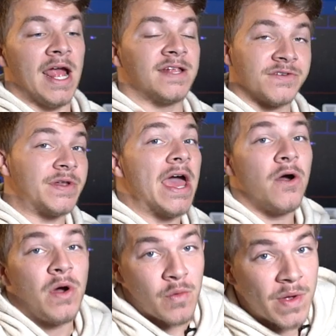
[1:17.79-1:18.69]
And so
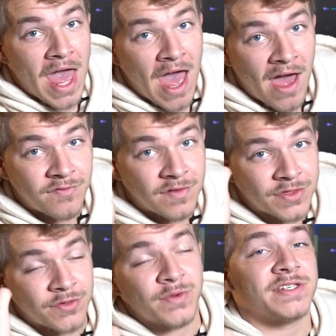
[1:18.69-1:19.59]
now we have
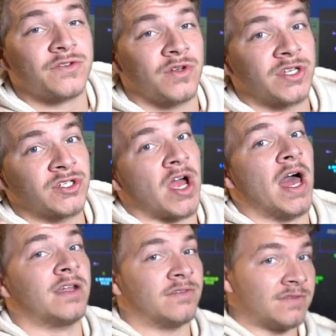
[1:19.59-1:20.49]
three
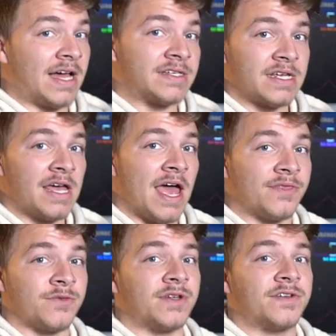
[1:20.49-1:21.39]
screenshot of Liza
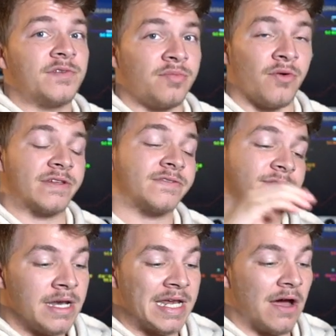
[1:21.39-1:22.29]
at three different
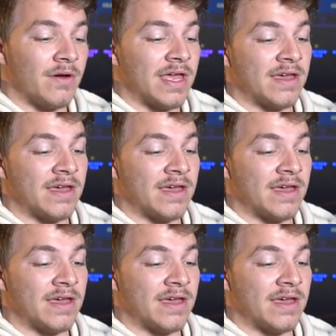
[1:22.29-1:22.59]
points. Now,